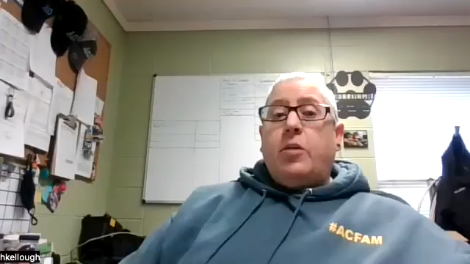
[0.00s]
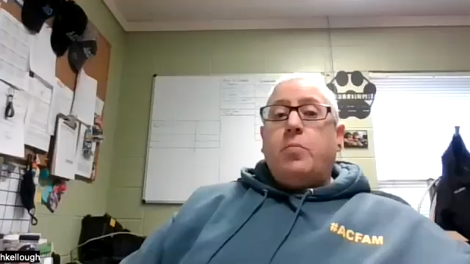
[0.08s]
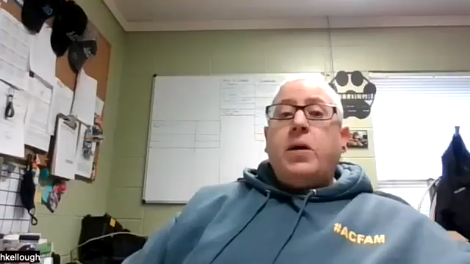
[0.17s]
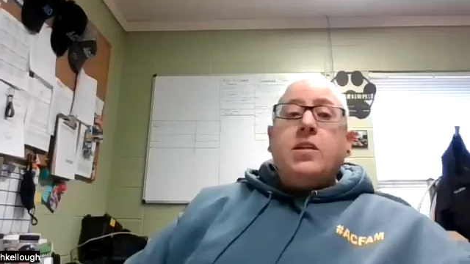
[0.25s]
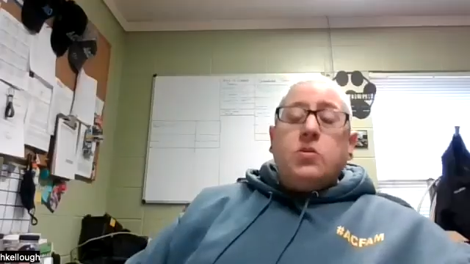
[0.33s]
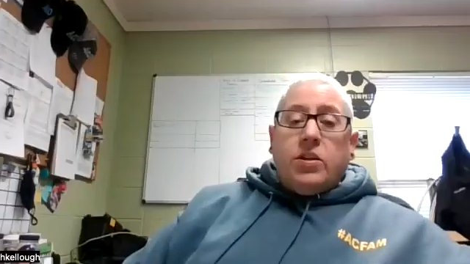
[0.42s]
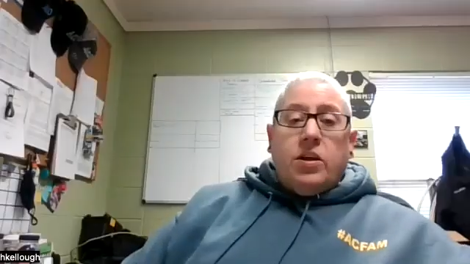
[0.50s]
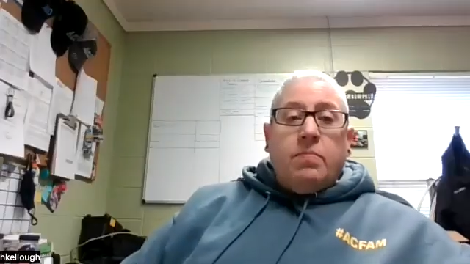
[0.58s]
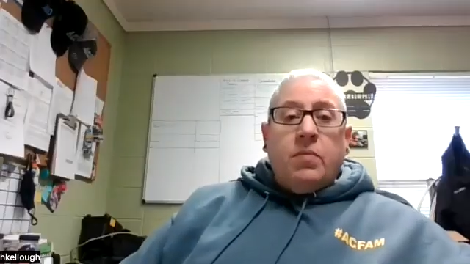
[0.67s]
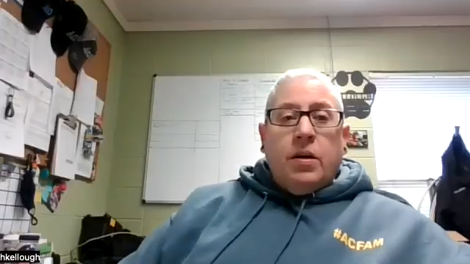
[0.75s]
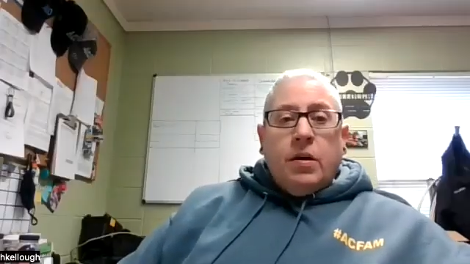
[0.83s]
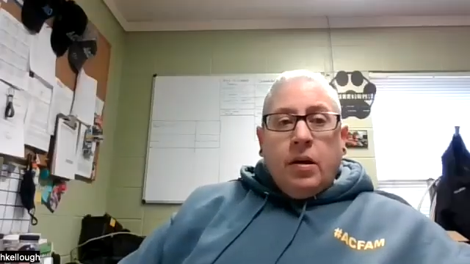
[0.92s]
pens with
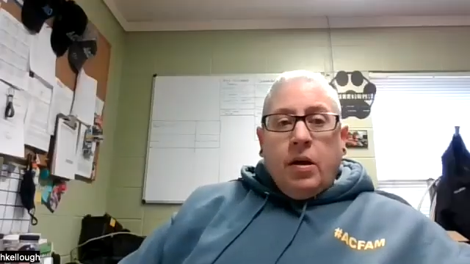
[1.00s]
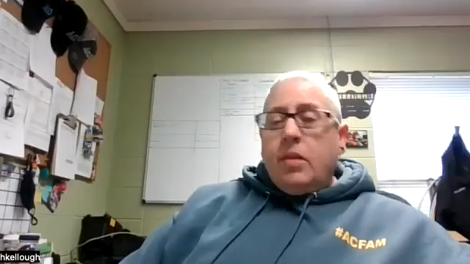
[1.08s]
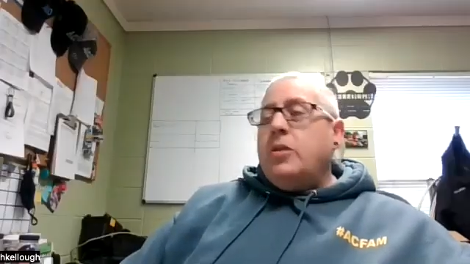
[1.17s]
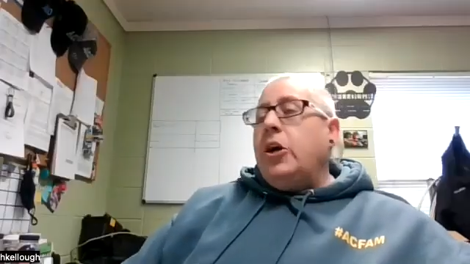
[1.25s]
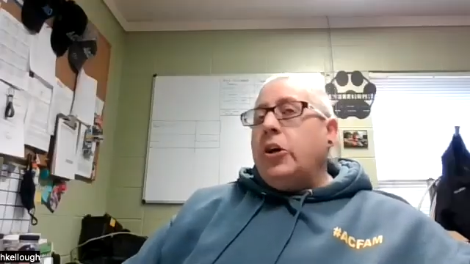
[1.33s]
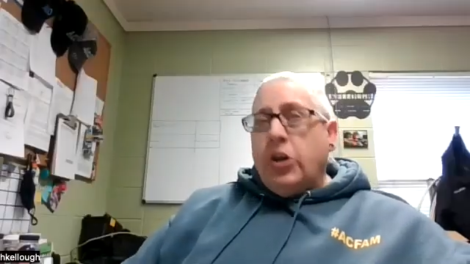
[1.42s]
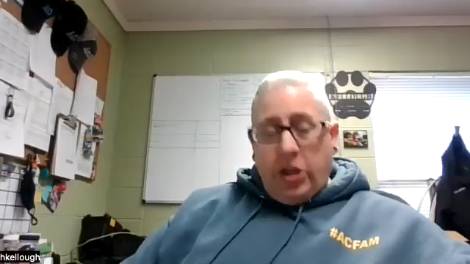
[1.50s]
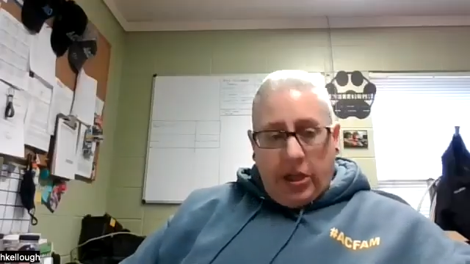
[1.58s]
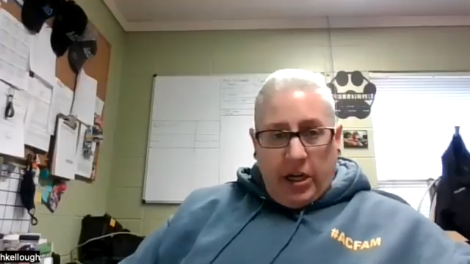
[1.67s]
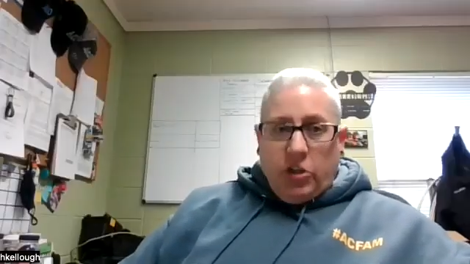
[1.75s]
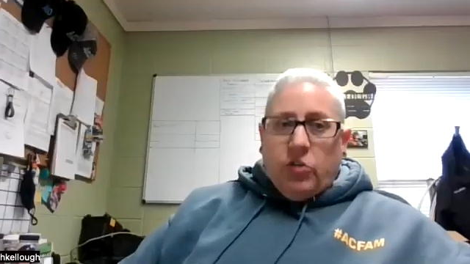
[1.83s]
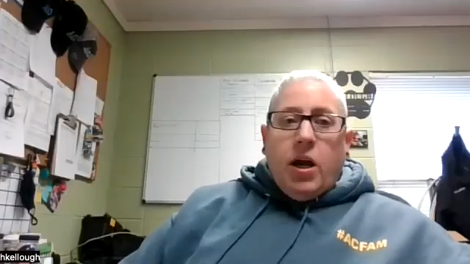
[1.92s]
them, they're gonna
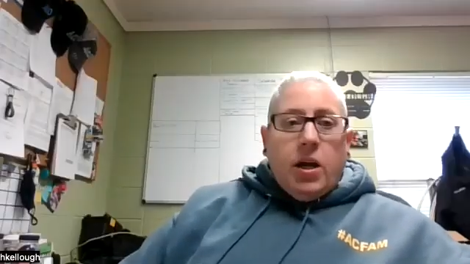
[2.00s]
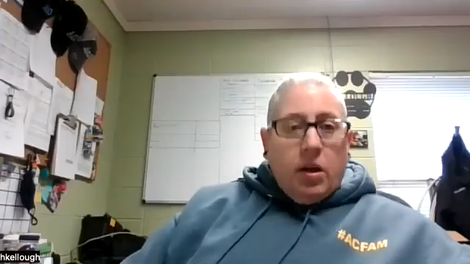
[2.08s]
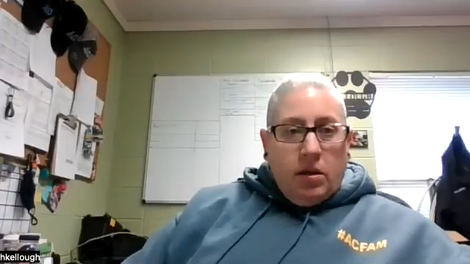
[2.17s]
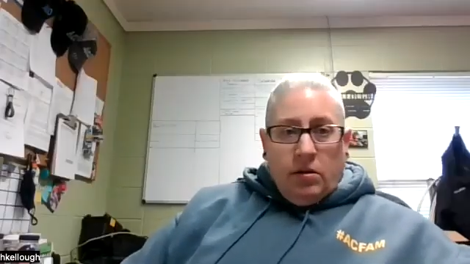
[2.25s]
get shredded.